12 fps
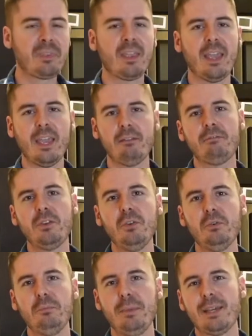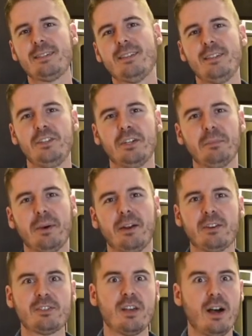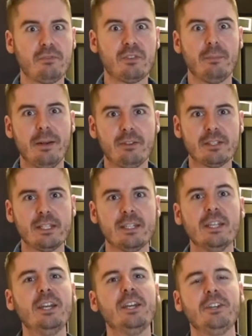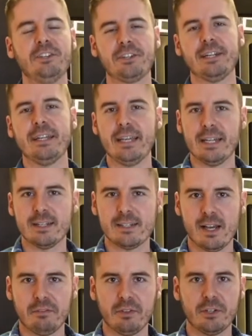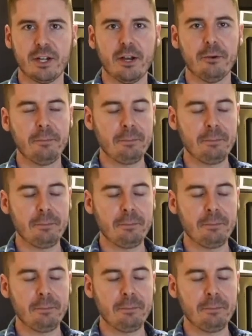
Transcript: If you mix in your butter soft or melted, you're going to get a tougher dough.